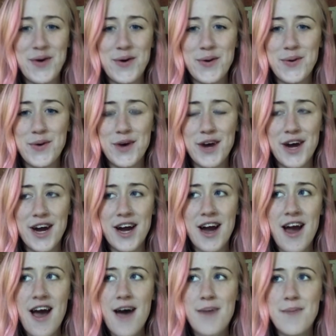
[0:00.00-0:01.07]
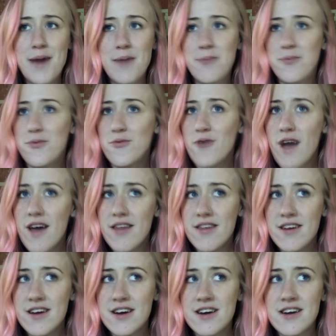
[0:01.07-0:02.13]
or my
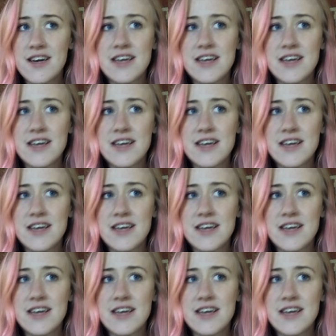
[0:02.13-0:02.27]
brother